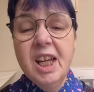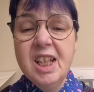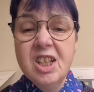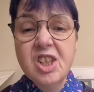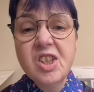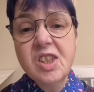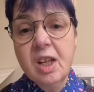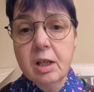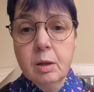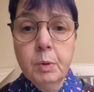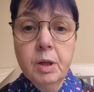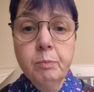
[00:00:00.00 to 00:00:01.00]
It does
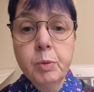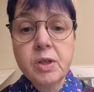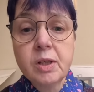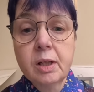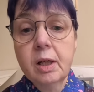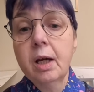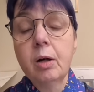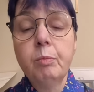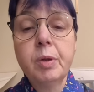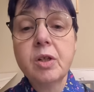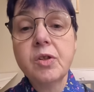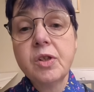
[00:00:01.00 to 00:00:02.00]
take a bit of puzzling
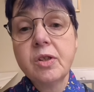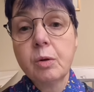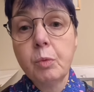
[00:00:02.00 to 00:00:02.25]
out, because it's